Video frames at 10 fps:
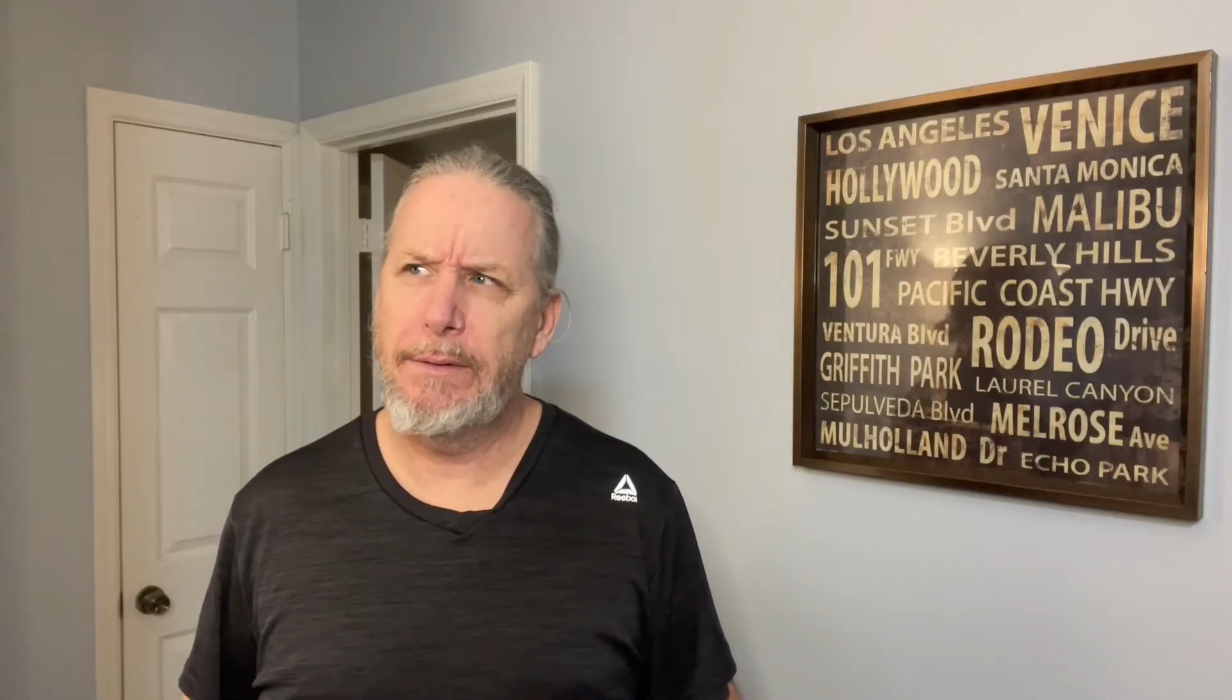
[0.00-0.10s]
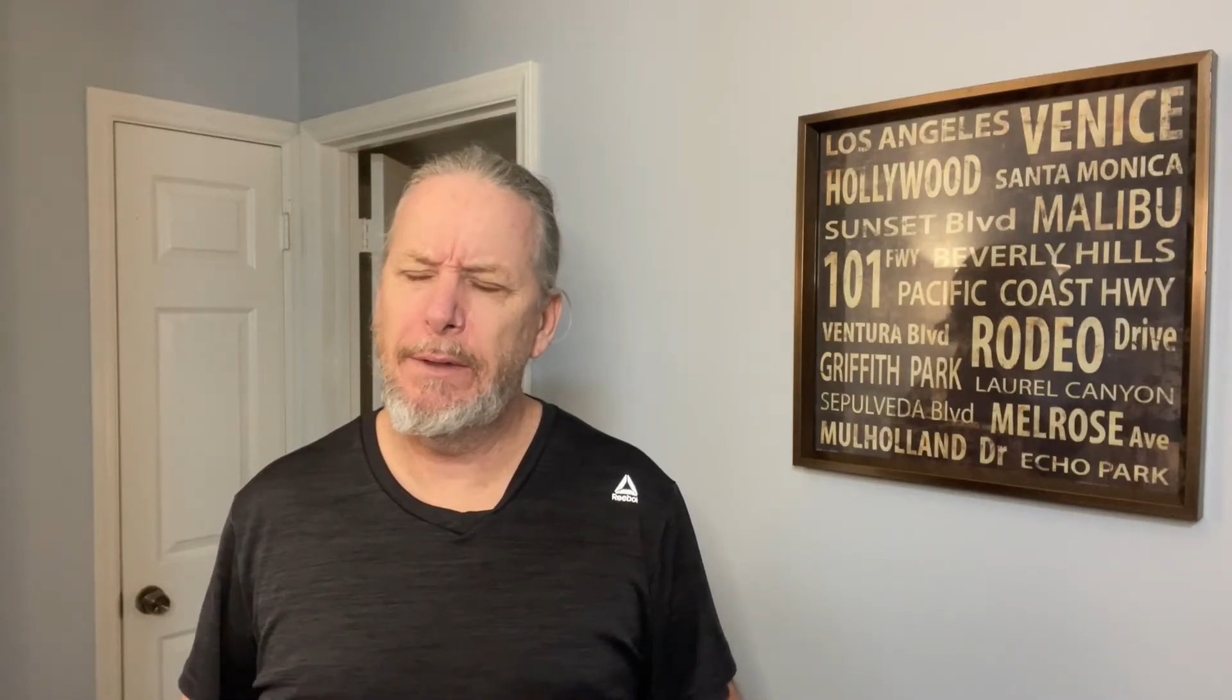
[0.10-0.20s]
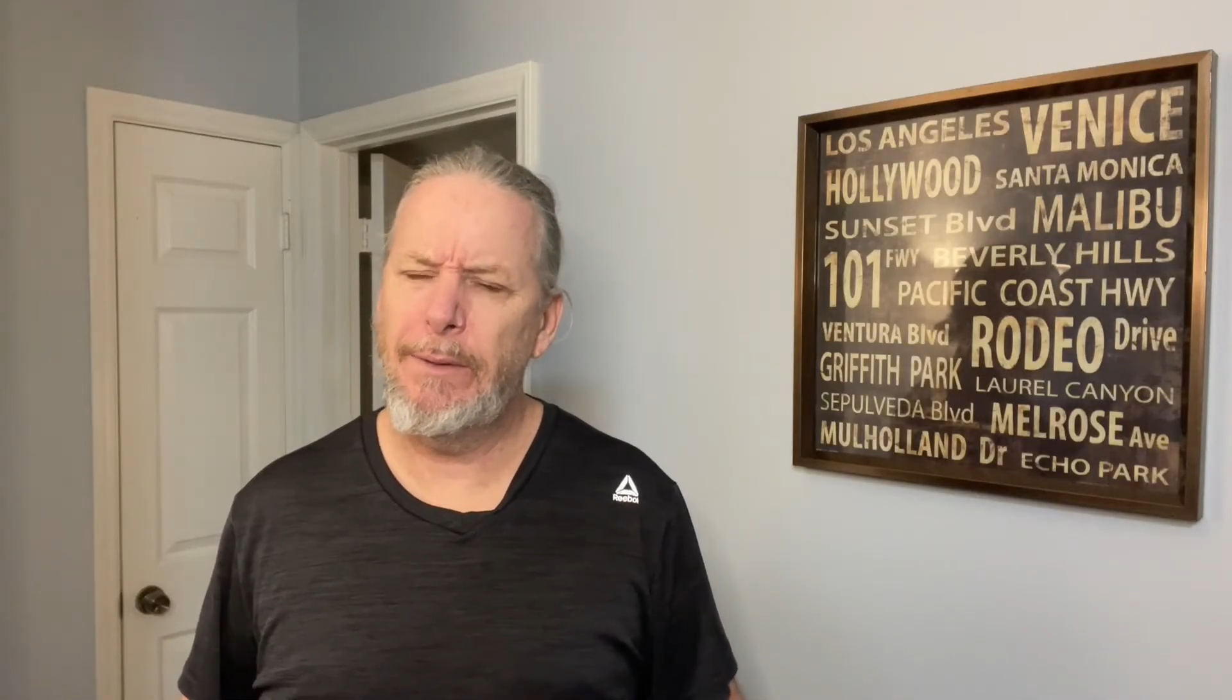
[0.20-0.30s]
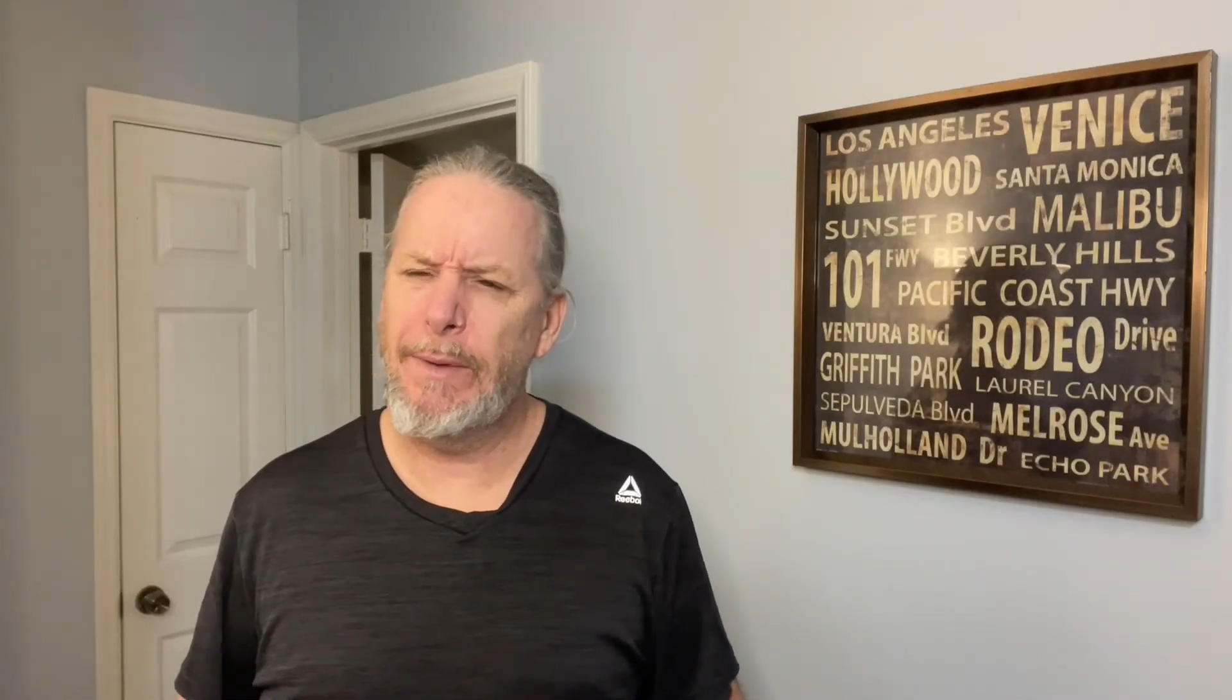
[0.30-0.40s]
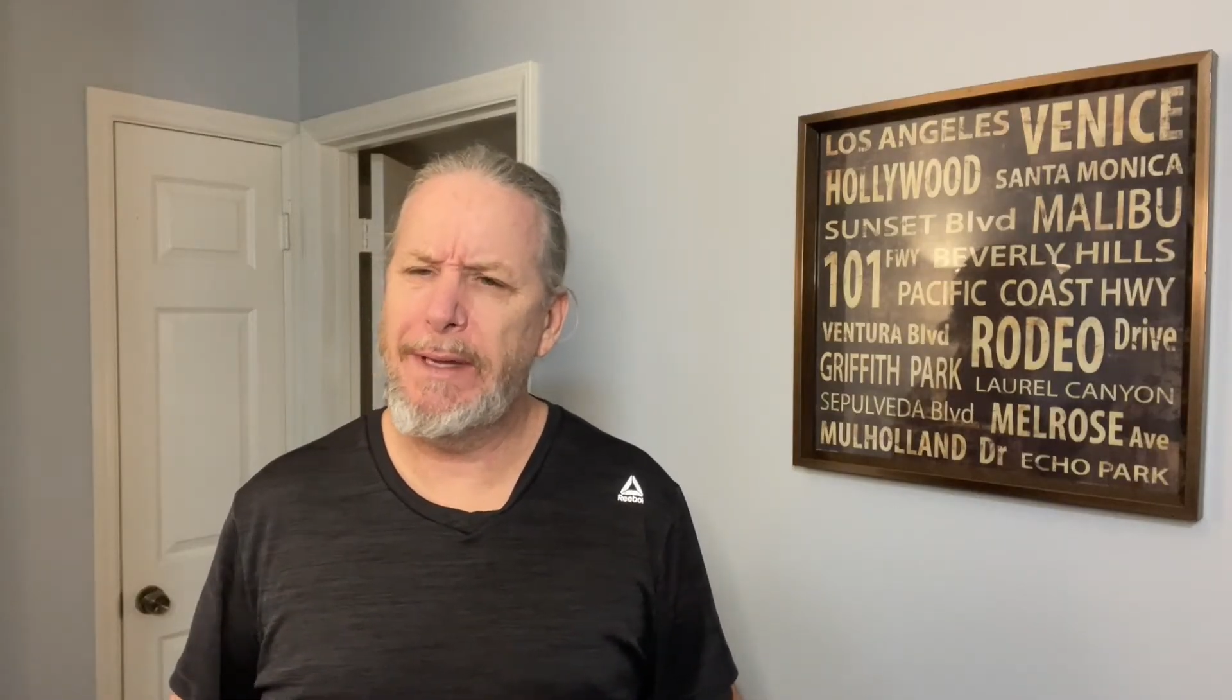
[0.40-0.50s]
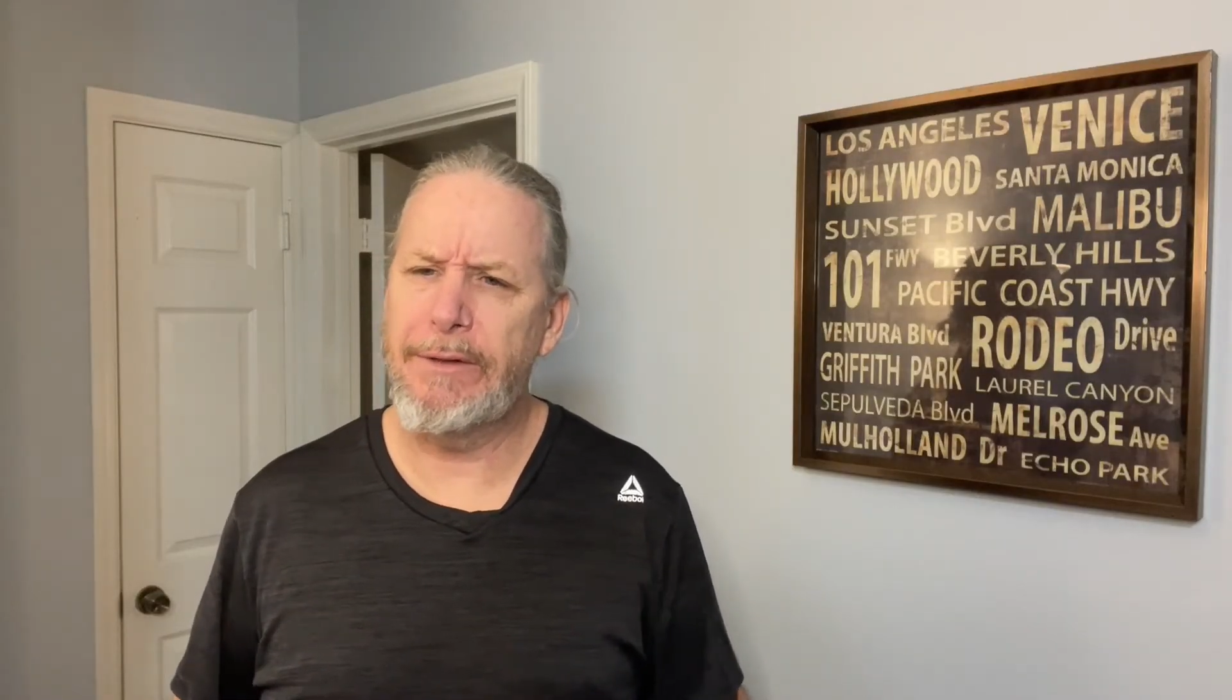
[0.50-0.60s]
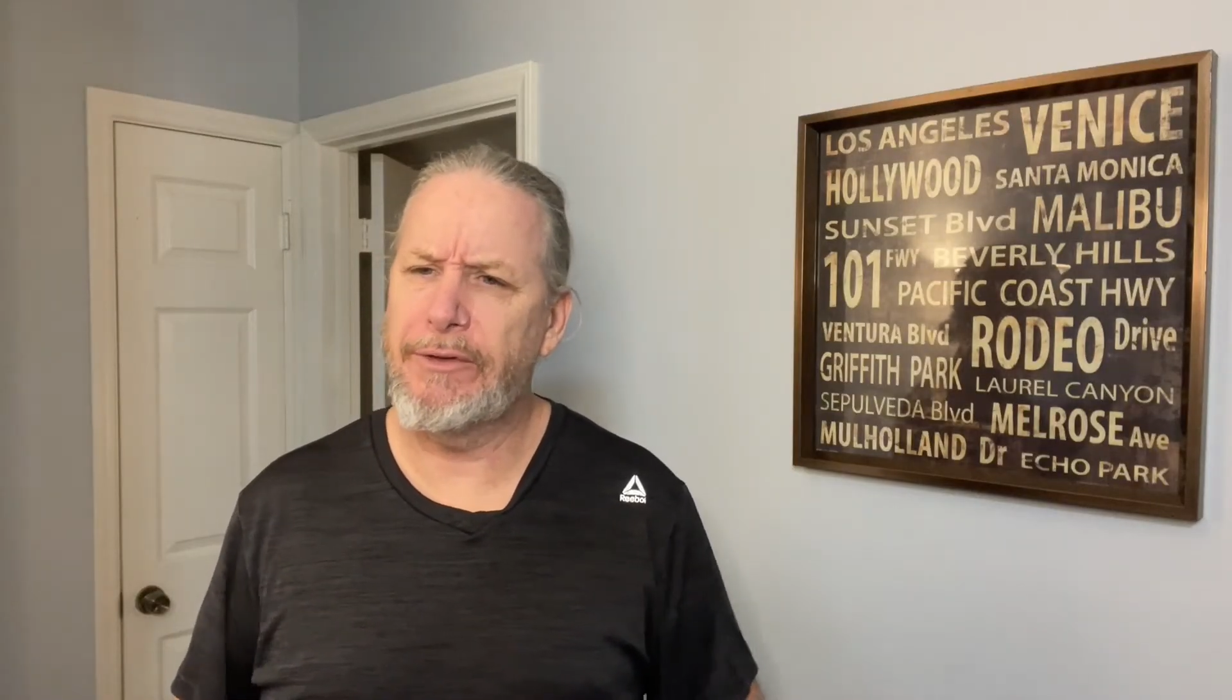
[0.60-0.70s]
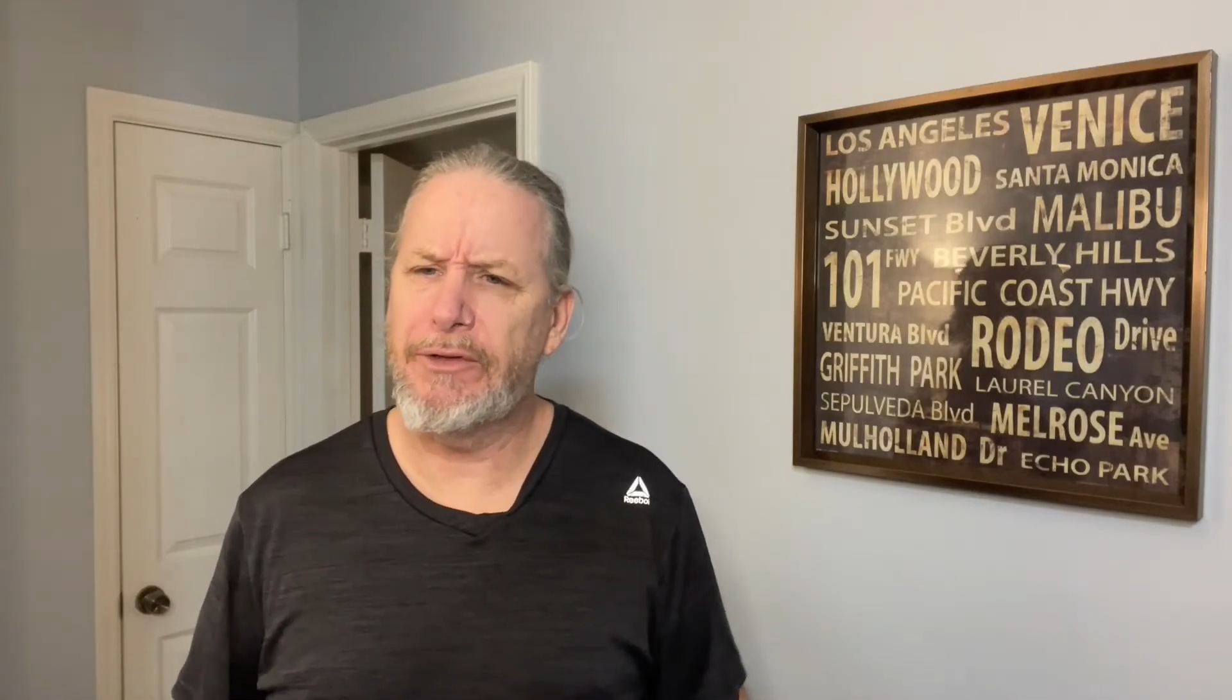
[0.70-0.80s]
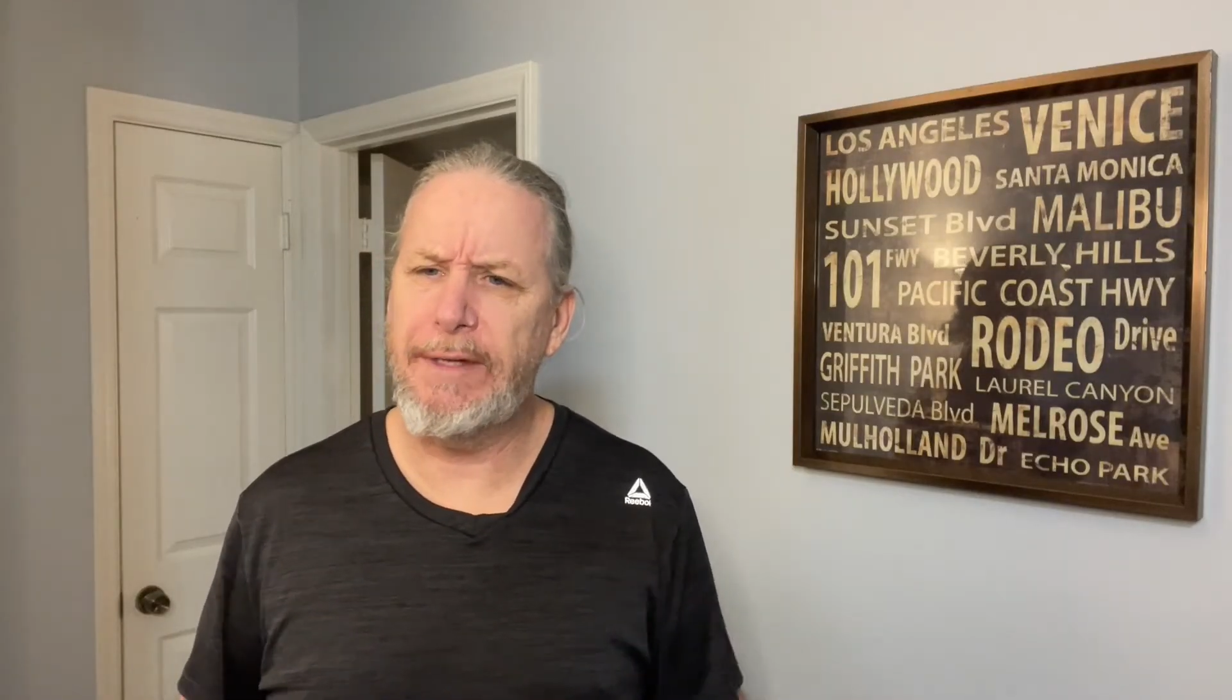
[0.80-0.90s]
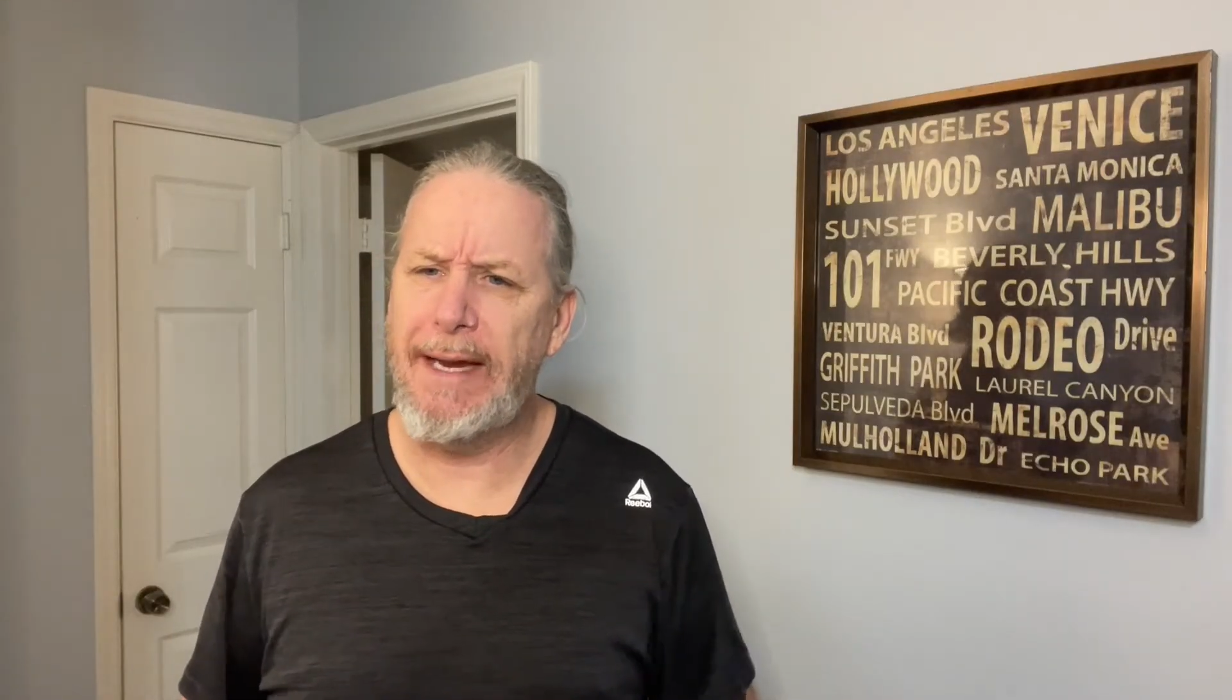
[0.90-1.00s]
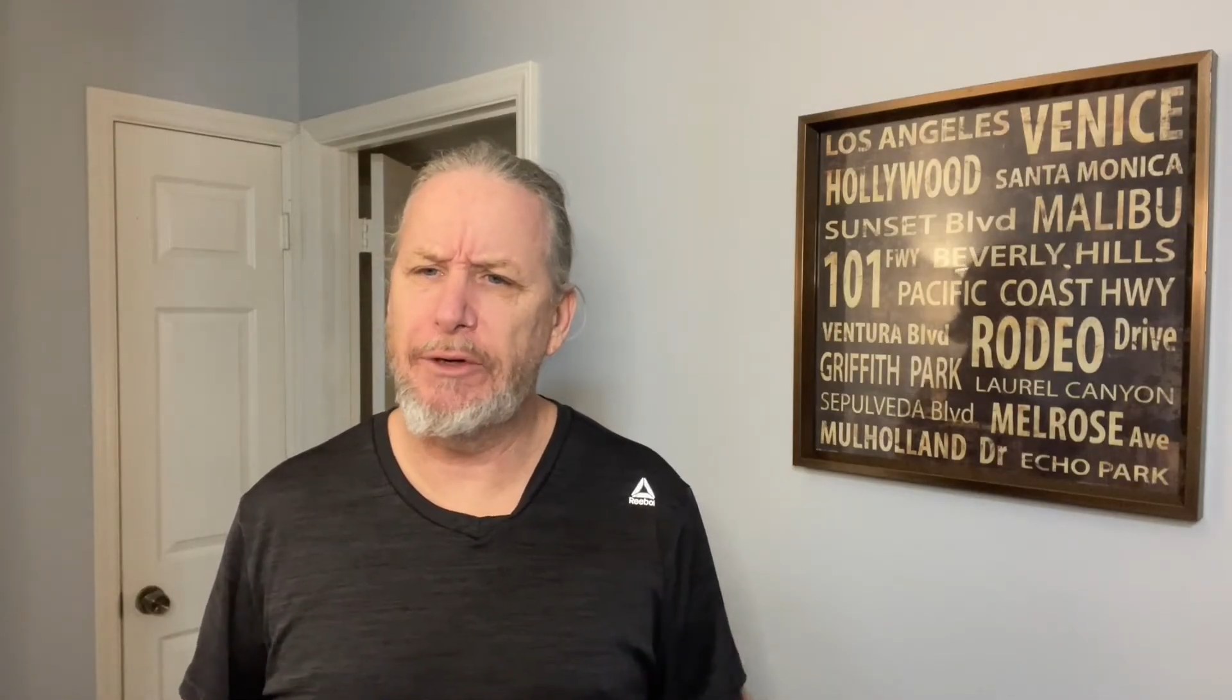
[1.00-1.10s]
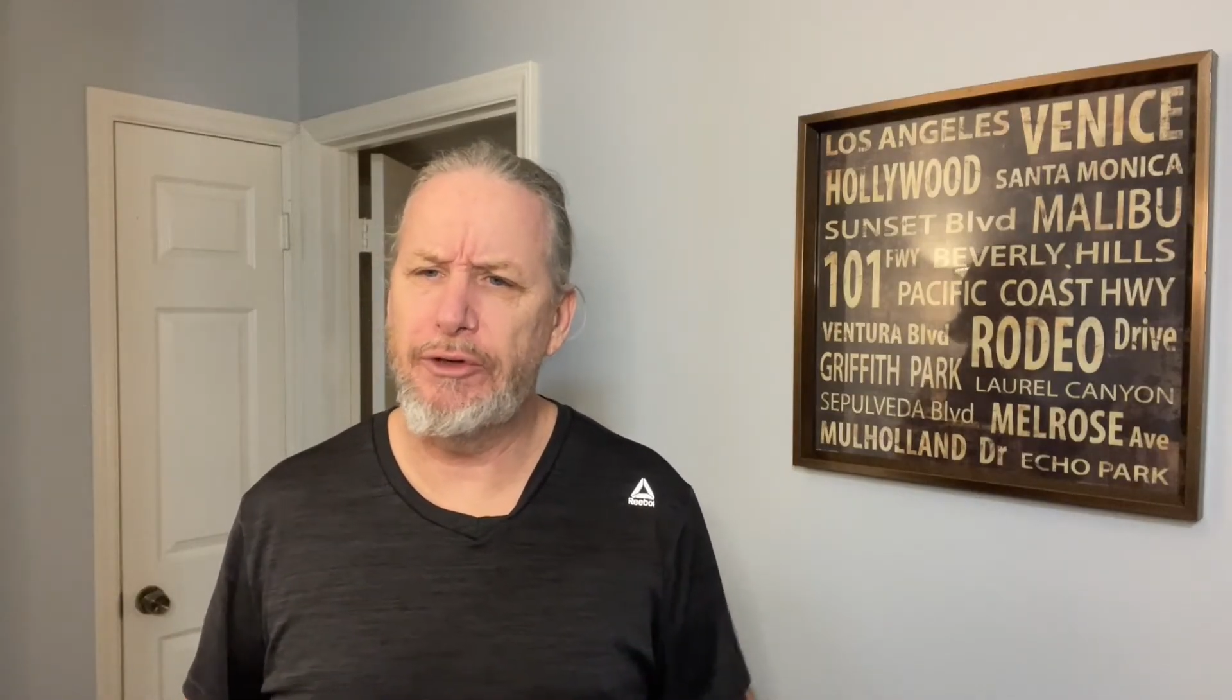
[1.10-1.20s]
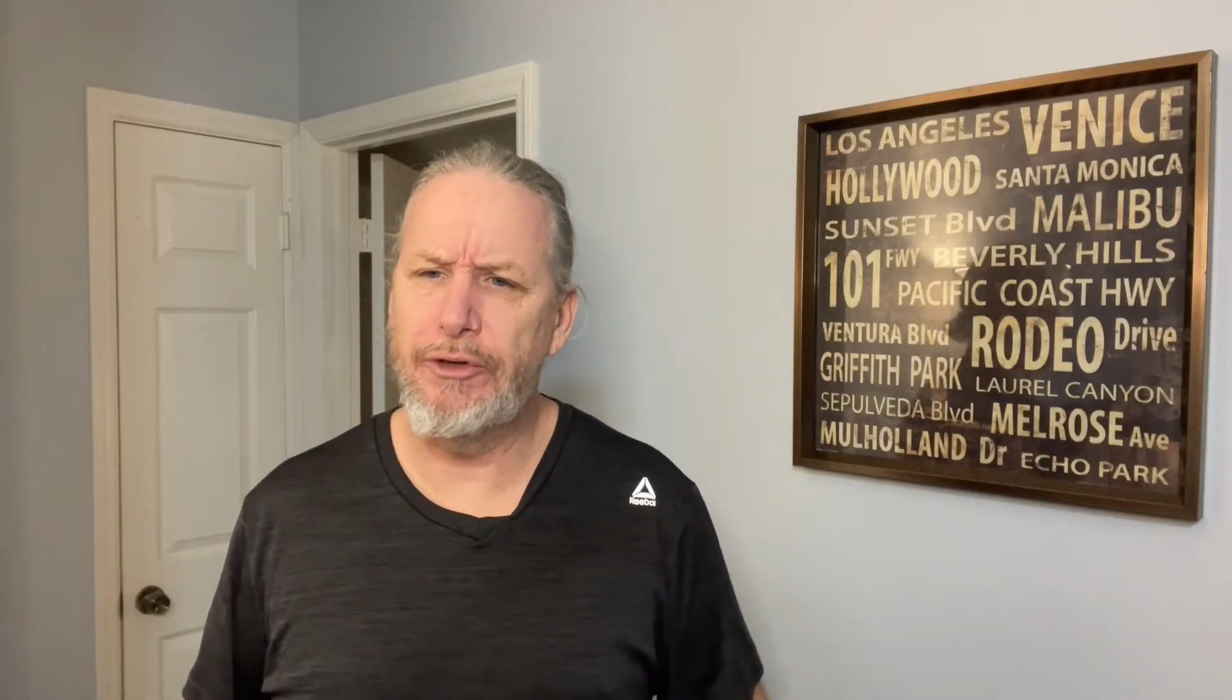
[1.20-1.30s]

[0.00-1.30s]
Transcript: You don't really understand